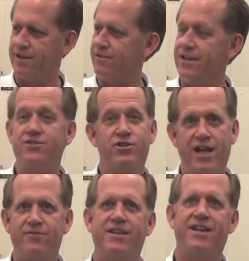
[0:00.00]
They- They should
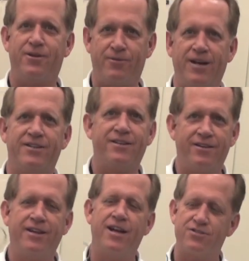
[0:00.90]
They have lock the door?
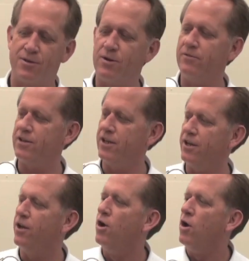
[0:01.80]
They got All right, the
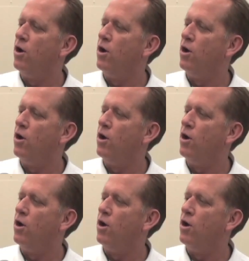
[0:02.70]
key.